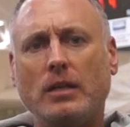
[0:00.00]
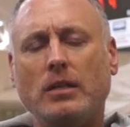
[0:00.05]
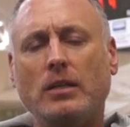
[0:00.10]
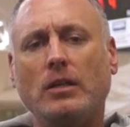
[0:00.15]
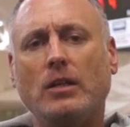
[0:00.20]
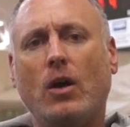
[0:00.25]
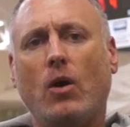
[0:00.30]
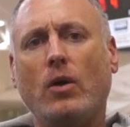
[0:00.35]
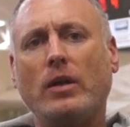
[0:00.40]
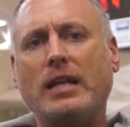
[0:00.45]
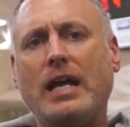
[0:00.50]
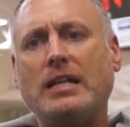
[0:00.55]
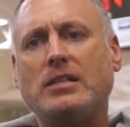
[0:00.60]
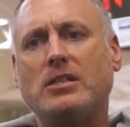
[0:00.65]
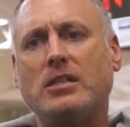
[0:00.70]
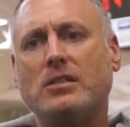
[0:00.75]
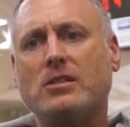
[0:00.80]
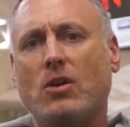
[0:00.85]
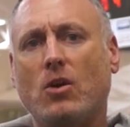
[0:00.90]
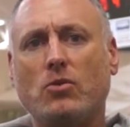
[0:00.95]
You know, and that
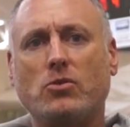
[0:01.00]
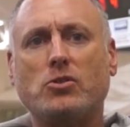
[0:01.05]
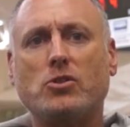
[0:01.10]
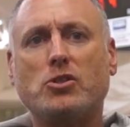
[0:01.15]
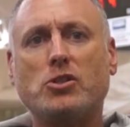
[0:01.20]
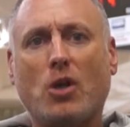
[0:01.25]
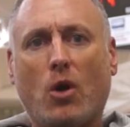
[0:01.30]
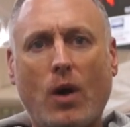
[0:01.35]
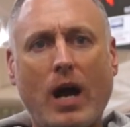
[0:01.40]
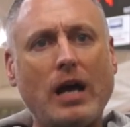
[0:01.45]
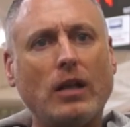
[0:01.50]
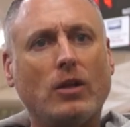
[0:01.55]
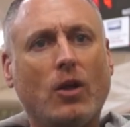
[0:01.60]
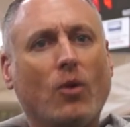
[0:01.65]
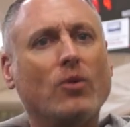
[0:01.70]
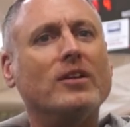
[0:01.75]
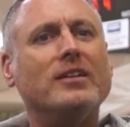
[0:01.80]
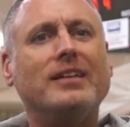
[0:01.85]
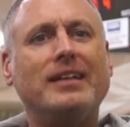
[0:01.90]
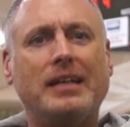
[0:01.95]
just goes to show how
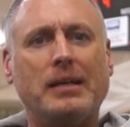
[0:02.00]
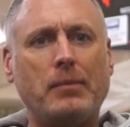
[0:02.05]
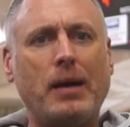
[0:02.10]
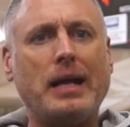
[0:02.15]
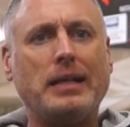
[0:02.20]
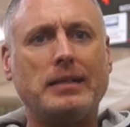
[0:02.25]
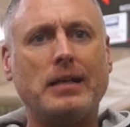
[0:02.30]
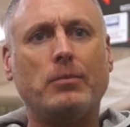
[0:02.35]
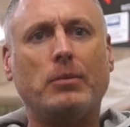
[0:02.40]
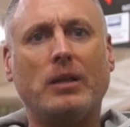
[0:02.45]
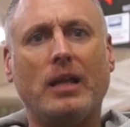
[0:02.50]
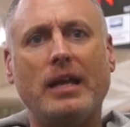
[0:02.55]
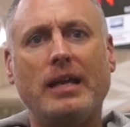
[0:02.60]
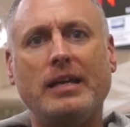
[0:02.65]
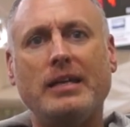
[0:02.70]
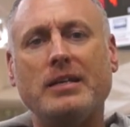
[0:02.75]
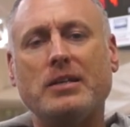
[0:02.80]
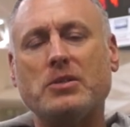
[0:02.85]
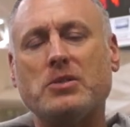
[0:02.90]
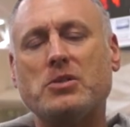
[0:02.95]
loaded the
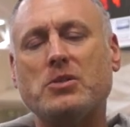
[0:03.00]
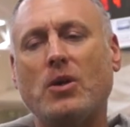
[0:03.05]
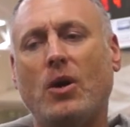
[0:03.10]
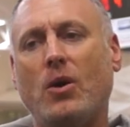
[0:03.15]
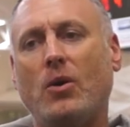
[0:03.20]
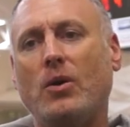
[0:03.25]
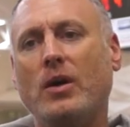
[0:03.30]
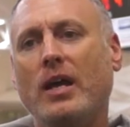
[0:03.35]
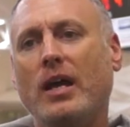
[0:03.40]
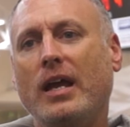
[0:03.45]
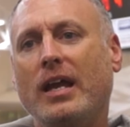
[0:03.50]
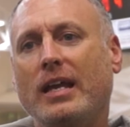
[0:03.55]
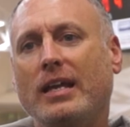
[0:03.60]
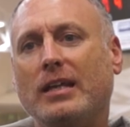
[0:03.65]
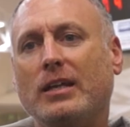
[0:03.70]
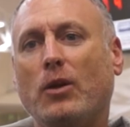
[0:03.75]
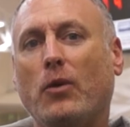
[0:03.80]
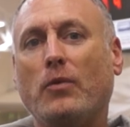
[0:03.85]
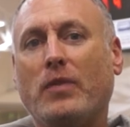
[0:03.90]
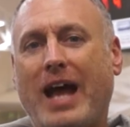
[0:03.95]
MIAA is. So,
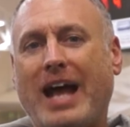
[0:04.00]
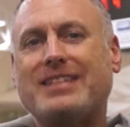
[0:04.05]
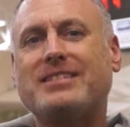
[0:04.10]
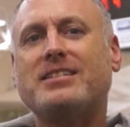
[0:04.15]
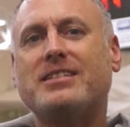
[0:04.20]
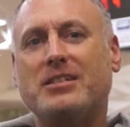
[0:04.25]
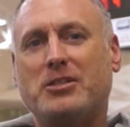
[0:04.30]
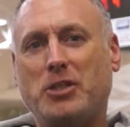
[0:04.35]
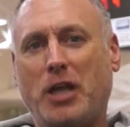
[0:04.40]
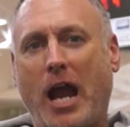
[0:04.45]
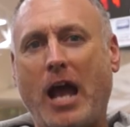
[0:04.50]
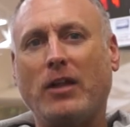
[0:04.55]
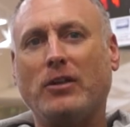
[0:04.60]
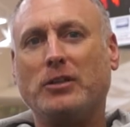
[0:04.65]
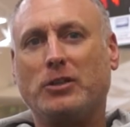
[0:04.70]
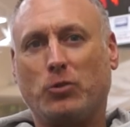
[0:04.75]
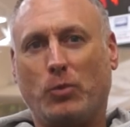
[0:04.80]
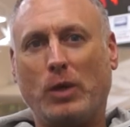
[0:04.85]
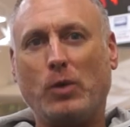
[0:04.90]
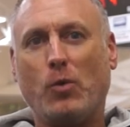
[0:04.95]
you know, that's the
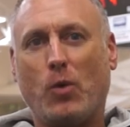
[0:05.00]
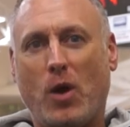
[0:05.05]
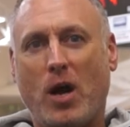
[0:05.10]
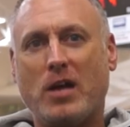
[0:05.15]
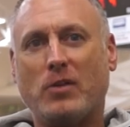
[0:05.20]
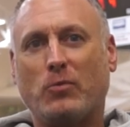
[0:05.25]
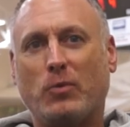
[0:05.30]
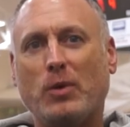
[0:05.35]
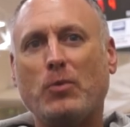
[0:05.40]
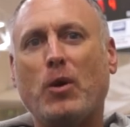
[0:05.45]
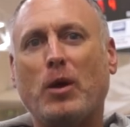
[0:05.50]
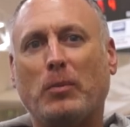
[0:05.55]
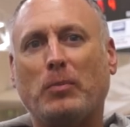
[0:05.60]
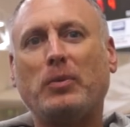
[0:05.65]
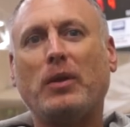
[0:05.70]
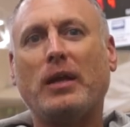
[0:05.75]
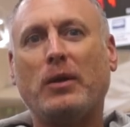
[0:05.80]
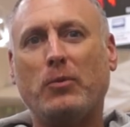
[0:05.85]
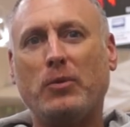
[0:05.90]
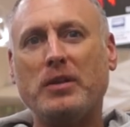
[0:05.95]
challenge we want. We want to
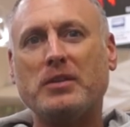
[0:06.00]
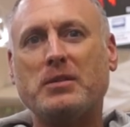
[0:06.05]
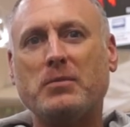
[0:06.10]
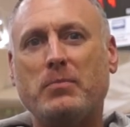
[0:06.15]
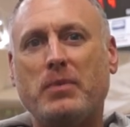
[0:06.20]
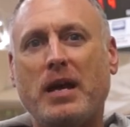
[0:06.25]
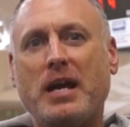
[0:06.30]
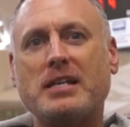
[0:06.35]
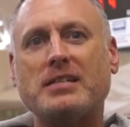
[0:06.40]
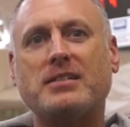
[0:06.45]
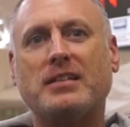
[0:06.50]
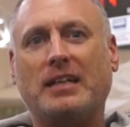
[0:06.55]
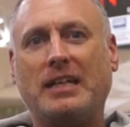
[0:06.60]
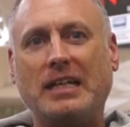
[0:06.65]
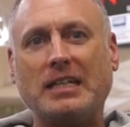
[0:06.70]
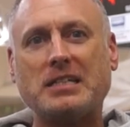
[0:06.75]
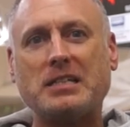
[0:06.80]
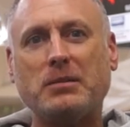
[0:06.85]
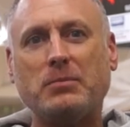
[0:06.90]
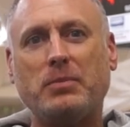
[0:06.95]
play with the best,
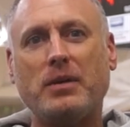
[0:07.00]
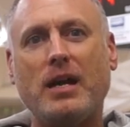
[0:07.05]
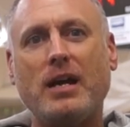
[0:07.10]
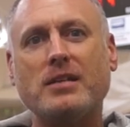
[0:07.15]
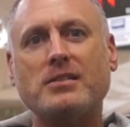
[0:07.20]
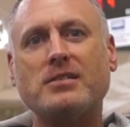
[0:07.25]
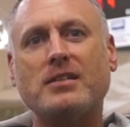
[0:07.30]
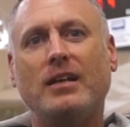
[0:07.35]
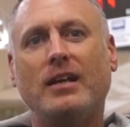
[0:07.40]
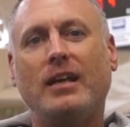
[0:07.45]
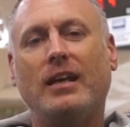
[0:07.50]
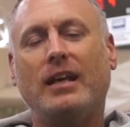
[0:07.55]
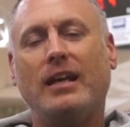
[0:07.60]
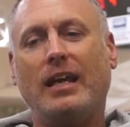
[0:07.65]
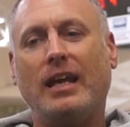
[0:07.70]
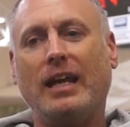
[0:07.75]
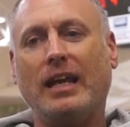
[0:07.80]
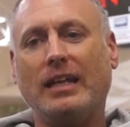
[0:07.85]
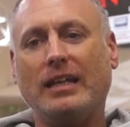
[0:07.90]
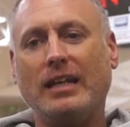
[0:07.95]
against the best.
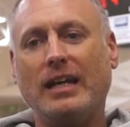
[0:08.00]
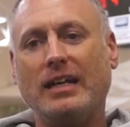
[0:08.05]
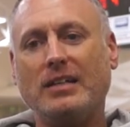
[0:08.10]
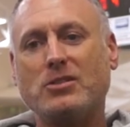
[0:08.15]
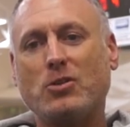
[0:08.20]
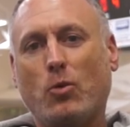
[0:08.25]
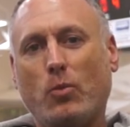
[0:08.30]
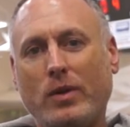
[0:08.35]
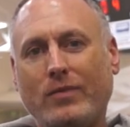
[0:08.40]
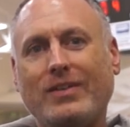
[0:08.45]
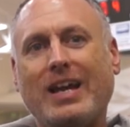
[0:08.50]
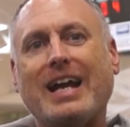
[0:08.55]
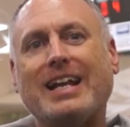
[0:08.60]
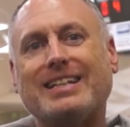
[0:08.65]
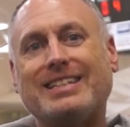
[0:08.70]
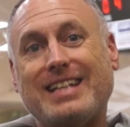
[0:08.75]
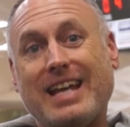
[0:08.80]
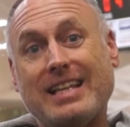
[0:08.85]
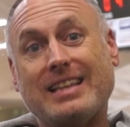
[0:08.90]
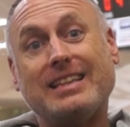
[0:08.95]
And so we've
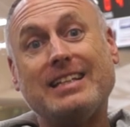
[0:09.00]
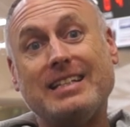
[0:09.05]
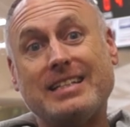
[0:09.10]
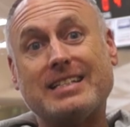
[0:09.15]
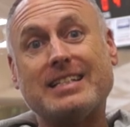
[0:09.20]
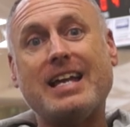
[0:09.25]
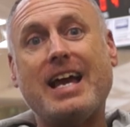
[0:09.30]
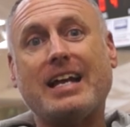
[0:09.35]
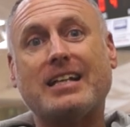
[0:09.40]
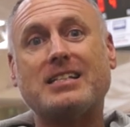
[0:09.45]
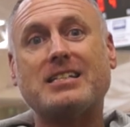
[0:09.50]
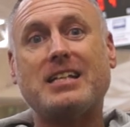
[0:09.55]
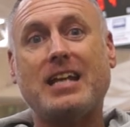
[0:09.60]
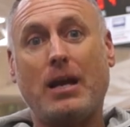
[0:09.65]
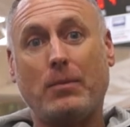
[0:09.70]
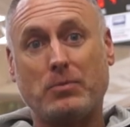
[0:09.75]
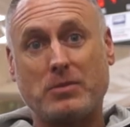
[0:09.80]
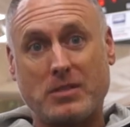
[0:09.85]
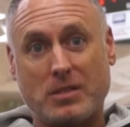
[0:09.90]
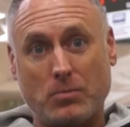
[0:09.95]
got to take these next
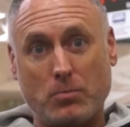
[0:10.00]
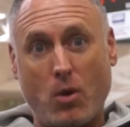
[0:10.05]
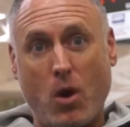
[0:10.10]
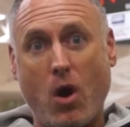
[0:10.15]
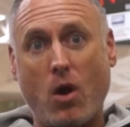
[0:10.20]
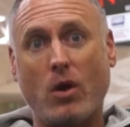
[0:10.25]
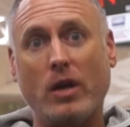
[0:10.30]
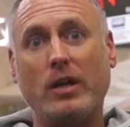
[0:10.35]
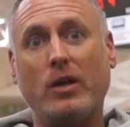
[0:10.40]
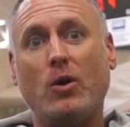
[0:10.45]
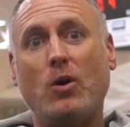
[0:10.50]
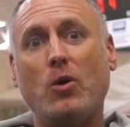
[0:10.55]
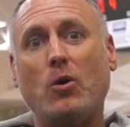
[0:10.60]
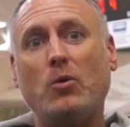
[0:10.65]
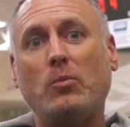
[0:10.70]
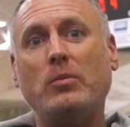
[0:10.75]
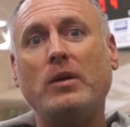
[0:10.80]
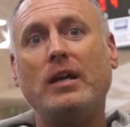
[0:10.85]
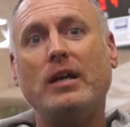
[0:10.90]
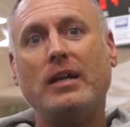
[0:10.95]
steps tomorrow at
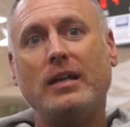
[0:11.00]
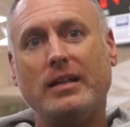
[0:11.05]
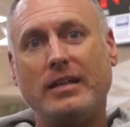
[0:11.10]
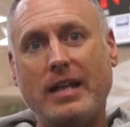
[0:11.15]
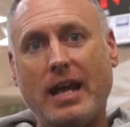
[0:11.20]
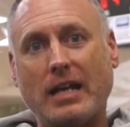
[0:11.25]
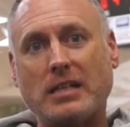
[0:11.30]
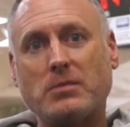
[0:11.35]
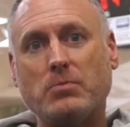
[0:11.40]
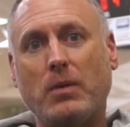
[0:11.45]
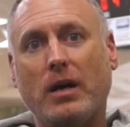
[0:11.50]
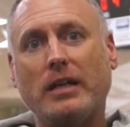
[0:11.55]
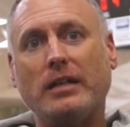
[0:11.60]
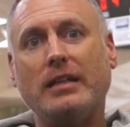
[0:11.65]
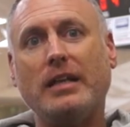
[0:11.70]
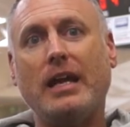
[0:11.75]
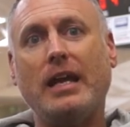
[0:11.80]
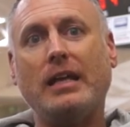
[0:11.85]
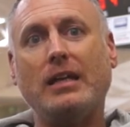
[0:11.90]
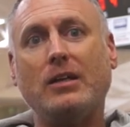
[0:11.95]
home, next
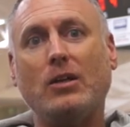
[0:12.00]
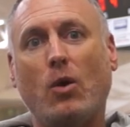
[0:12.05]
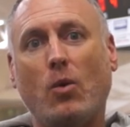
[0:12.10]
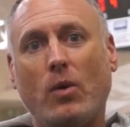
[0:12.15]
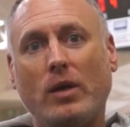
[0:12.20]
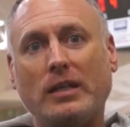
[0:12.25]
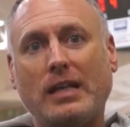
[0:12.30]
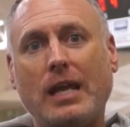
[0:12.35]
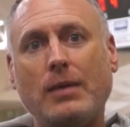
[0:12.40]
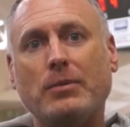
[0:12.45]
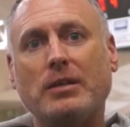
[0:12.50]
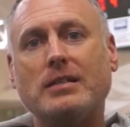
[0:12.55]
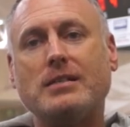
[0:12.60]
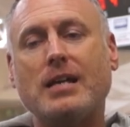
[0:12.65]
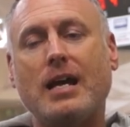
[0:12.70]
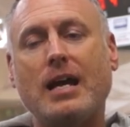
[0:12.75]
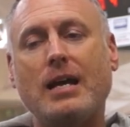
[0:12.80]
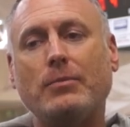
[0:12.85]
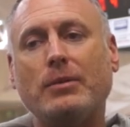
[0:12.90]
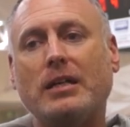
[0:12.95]
Monday, you know, one game at a
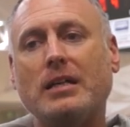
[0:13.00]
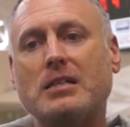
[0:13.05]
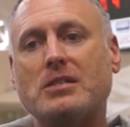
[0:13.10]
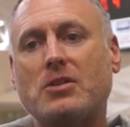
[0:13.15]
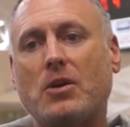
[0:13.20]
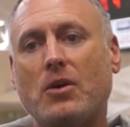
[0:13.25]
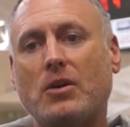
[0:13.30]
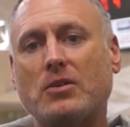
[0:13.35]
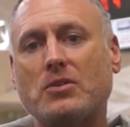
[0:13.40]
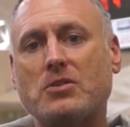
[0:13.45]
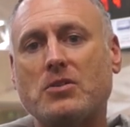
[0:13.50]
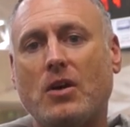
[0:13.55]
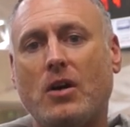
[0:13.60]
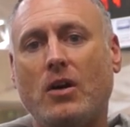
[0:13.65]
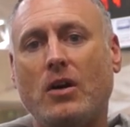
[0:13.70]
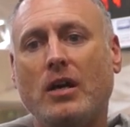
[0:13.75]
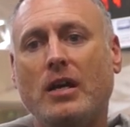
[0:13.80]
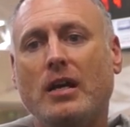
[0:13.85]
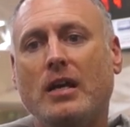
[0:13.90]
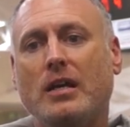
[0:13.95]
time against Arkansas,